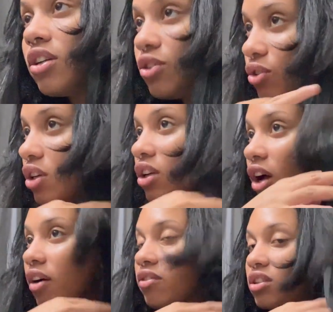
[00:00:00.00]
You can
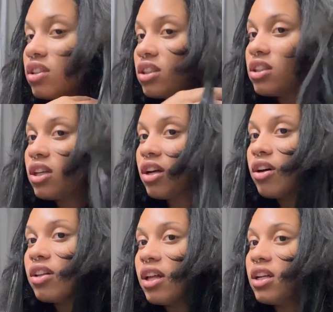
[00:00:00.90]
obviously tell
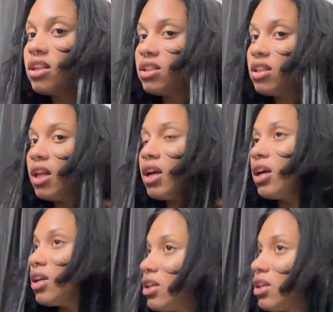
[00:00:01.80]
that it's like